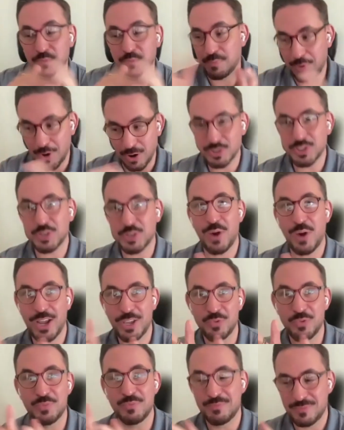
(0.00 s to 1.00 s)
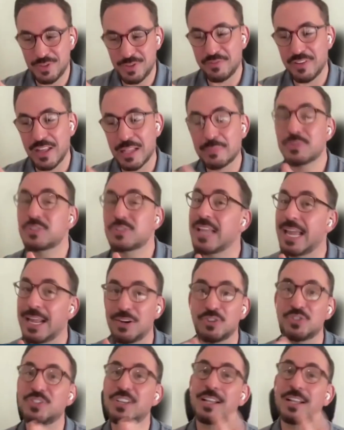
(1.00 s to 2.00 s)
which is partially why you
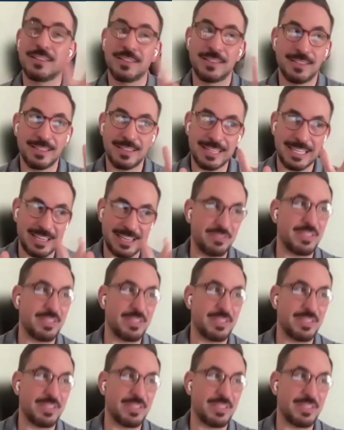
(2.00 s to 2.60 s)
develop standards that